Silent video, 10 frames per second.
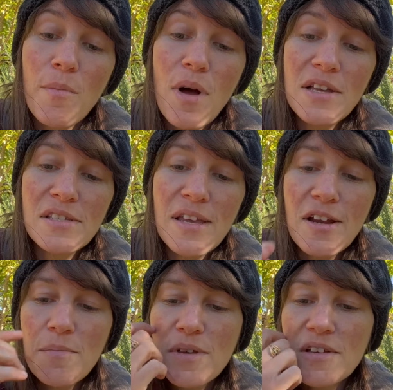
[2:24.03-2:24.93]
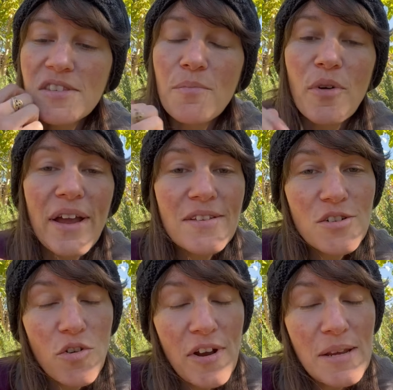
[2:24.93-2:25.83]
a moss egger because the
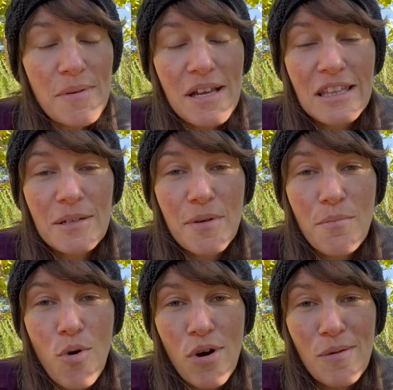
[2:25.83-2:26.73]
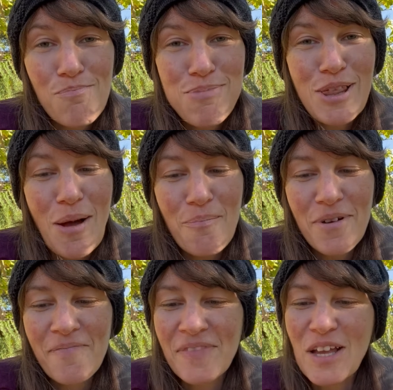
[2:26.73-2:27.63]
Morans are going to be a little bit more plump.
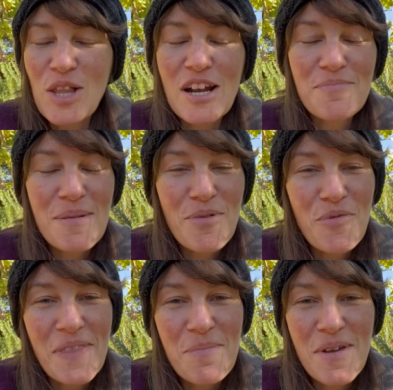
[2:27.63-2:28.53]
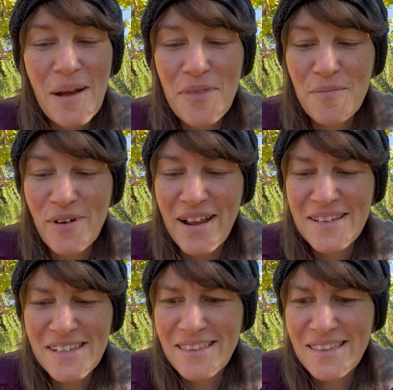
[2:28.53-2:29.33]
A lot of people, when they pick up the Morans,